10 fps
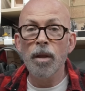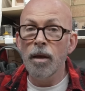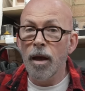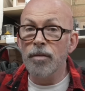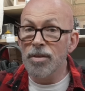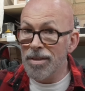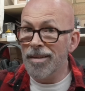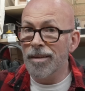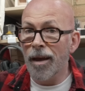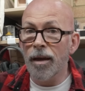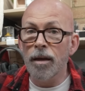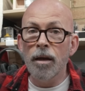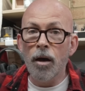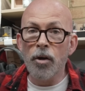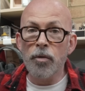Having said that,
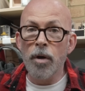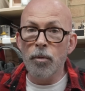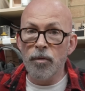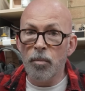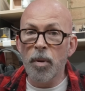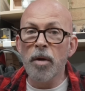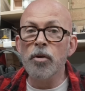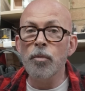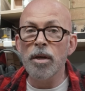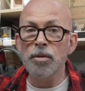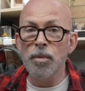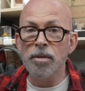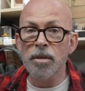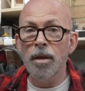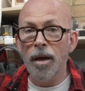I grew up with imperial
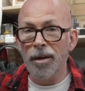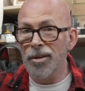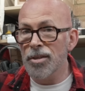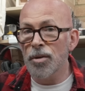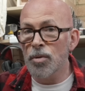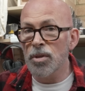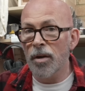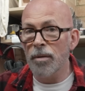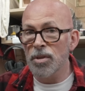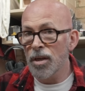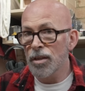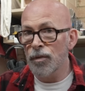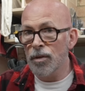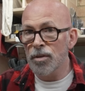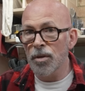measurements and I still say I'm 6
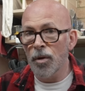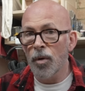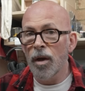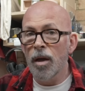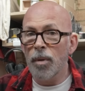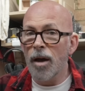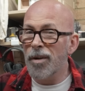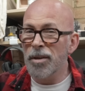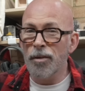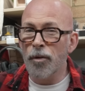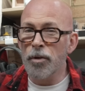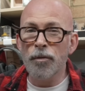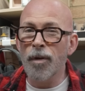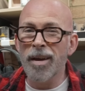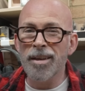foot tall, but I've only a very
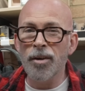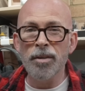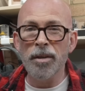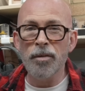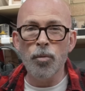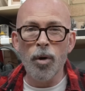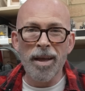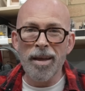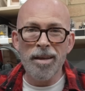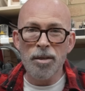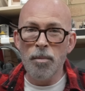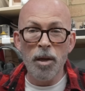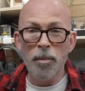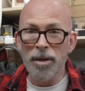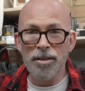vague idea of what that is in
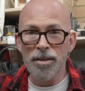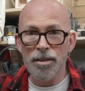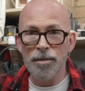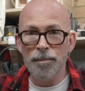millimetres.